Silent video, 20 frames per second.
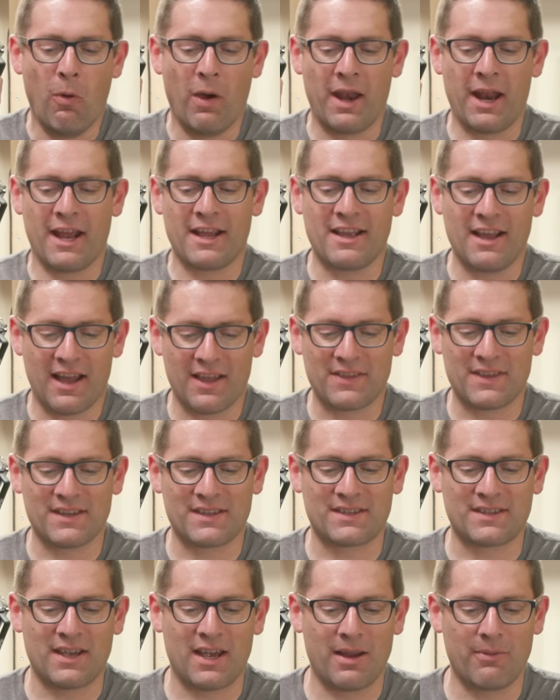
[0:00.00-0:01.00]
what I got
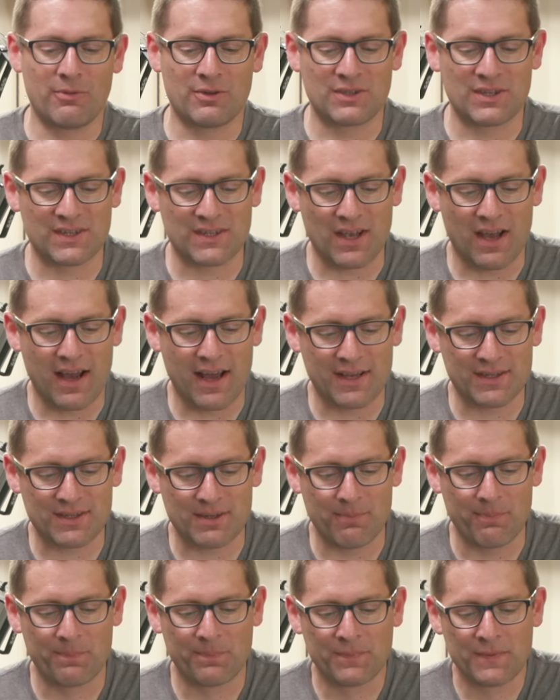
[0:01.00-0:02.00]
this time, which is
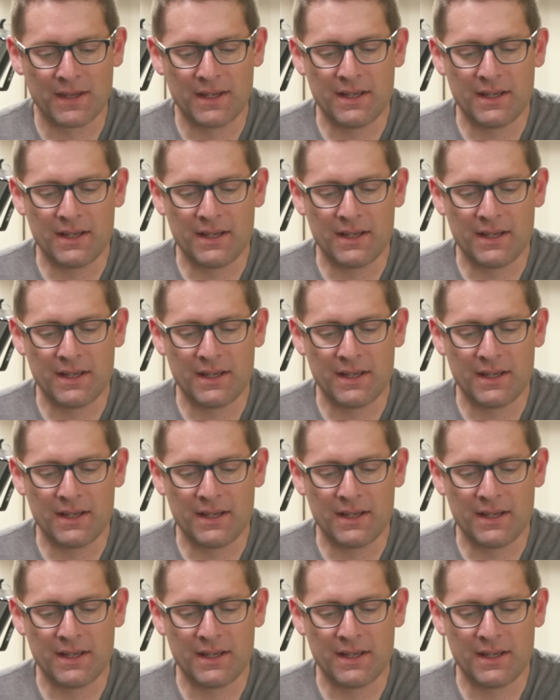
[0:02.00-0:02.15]
awesome.